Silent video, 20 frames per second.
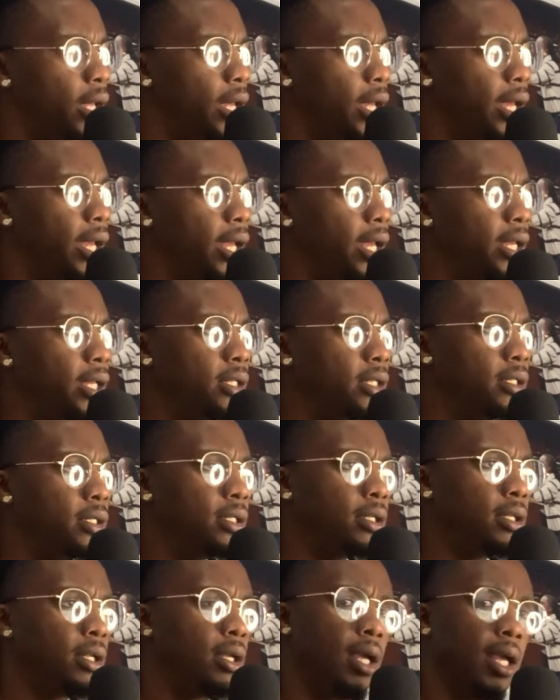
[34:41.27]

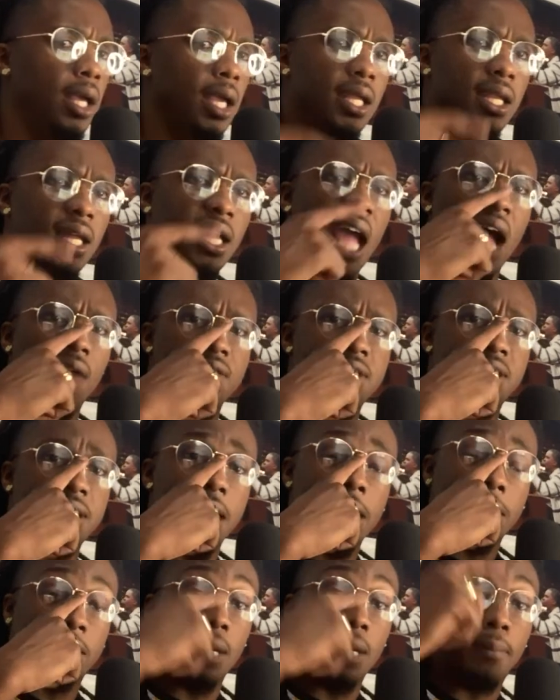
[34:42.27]
In a
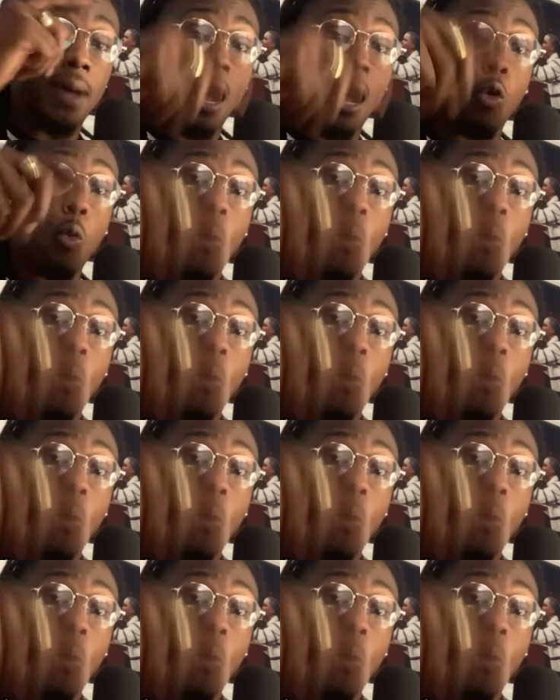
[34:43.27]
conversation about